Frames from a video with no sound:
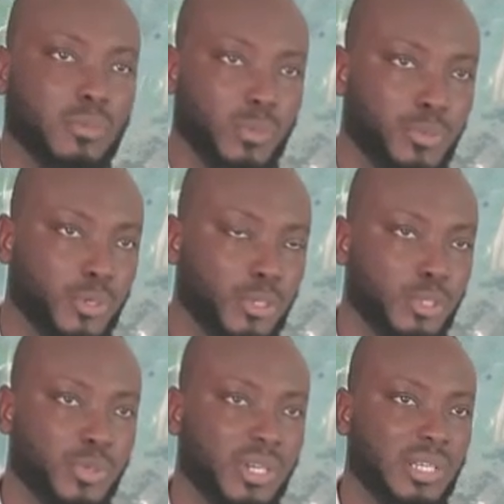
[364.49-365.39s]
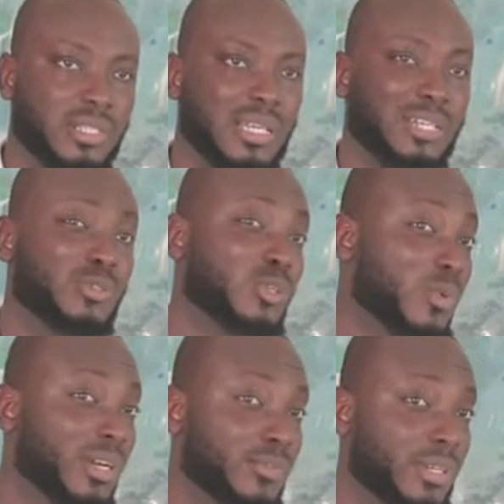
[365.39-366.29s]
We produce products that actually
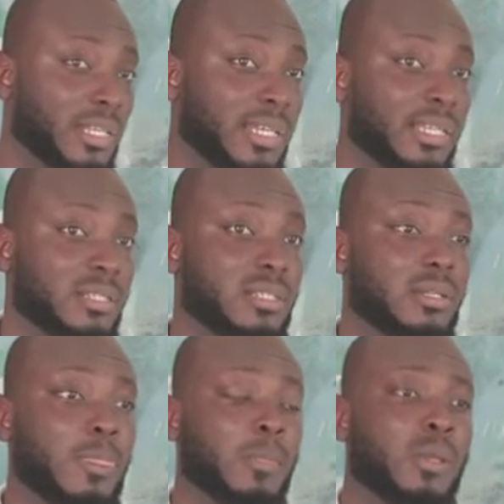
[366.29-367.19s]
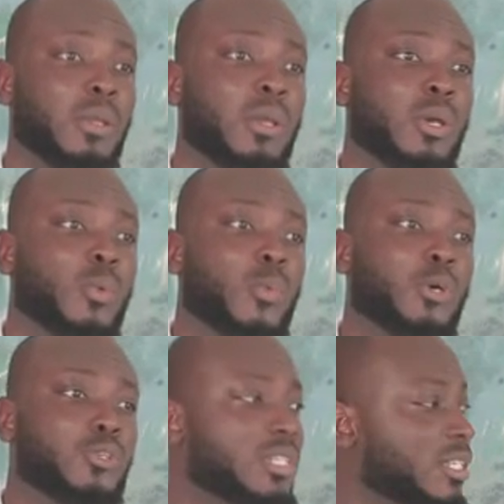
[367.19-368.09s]
work for the client. We
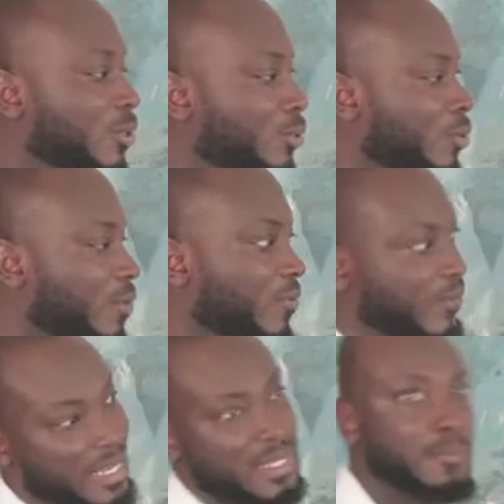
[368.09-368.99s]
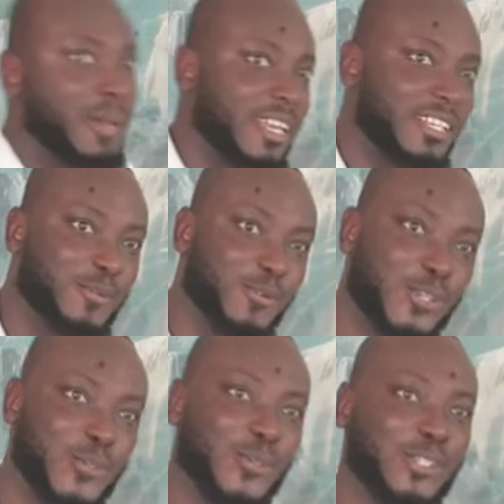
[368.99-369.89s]
also just don't do fancy packaging
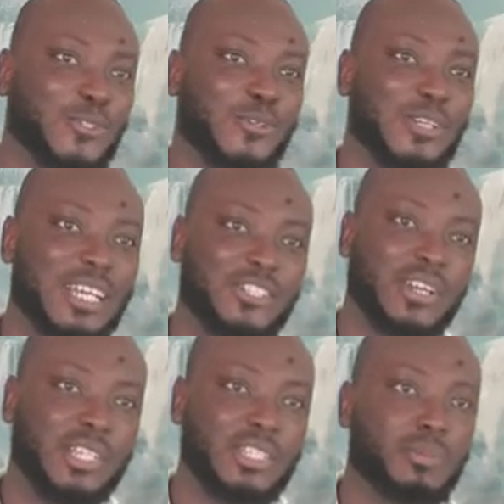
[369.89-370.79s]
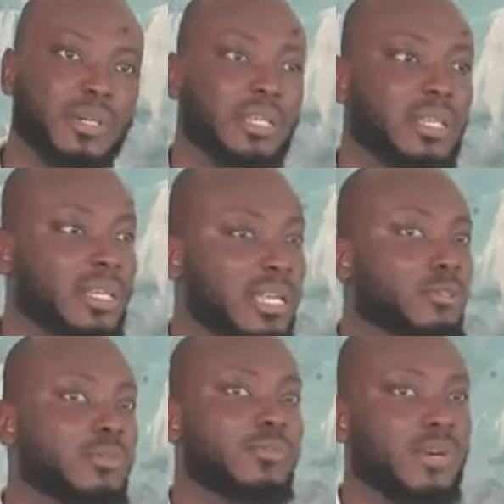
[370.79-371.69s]
because we want good attraction, but they're
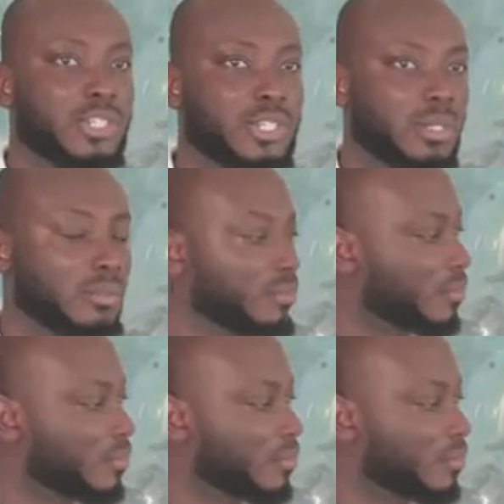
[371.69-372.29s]
also functional.